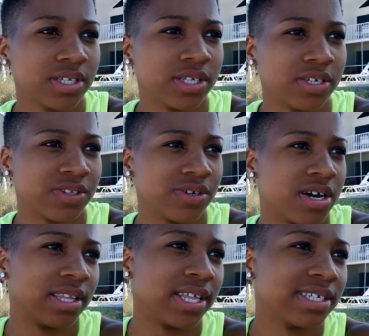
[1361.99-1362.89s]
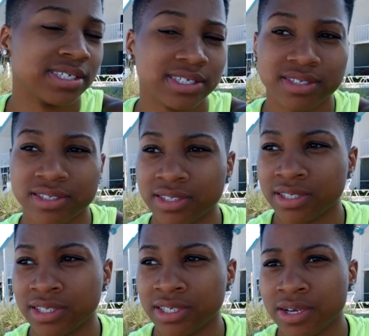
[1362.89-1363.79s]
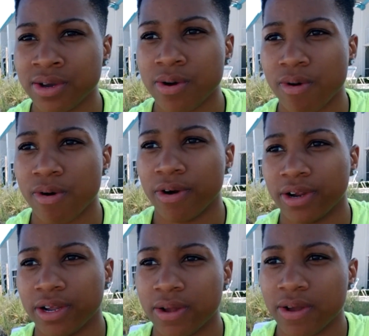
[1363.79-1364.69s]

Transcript: is either a lesson or